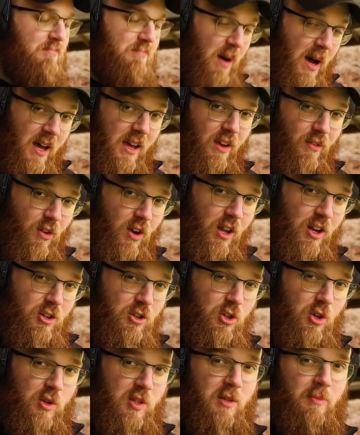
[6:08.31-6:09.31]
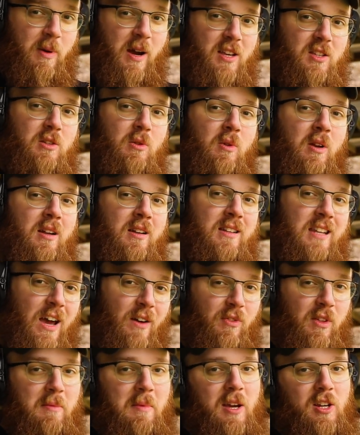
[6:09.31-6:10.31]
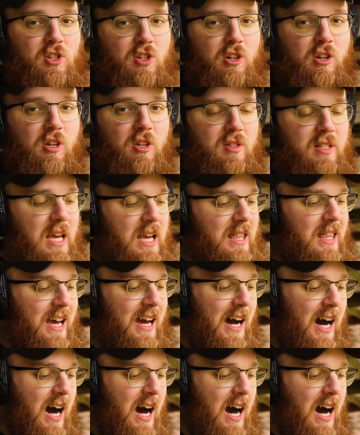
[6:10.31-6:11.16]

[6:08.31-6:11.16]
But if you're going to shoot suppressed, you want to definitely make sure you take that